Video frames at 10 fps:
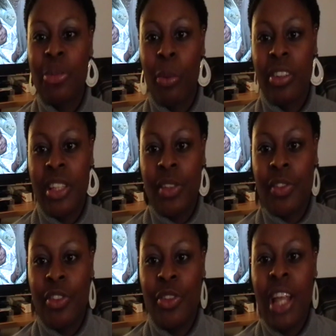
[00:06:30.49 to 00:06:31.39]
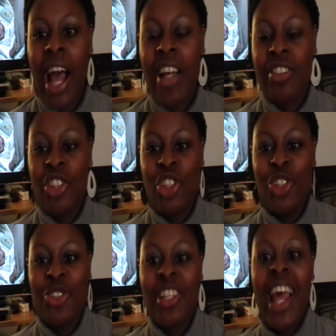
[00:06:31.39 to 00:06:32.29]
more tips for you guys to
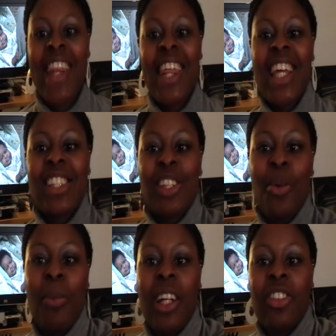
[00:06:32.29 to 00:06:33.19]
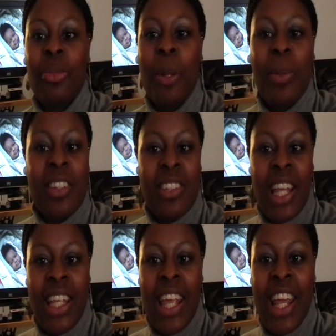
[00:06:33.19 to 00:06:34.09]
use. Thanks so much. Remember to
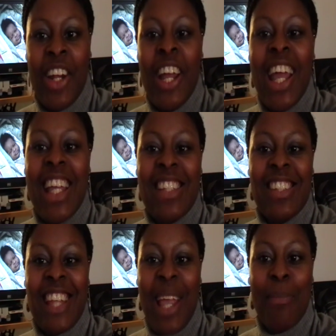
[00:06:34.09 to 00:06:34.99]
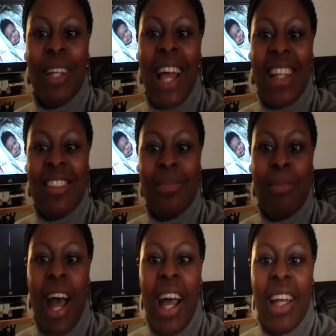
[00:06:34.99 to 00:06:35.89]
take care and stay blessed.
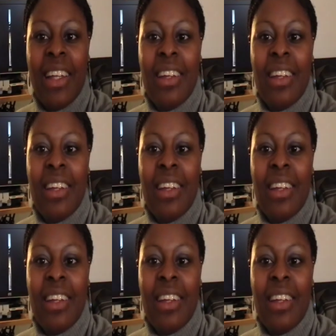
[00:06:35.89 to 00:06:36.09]
Bye.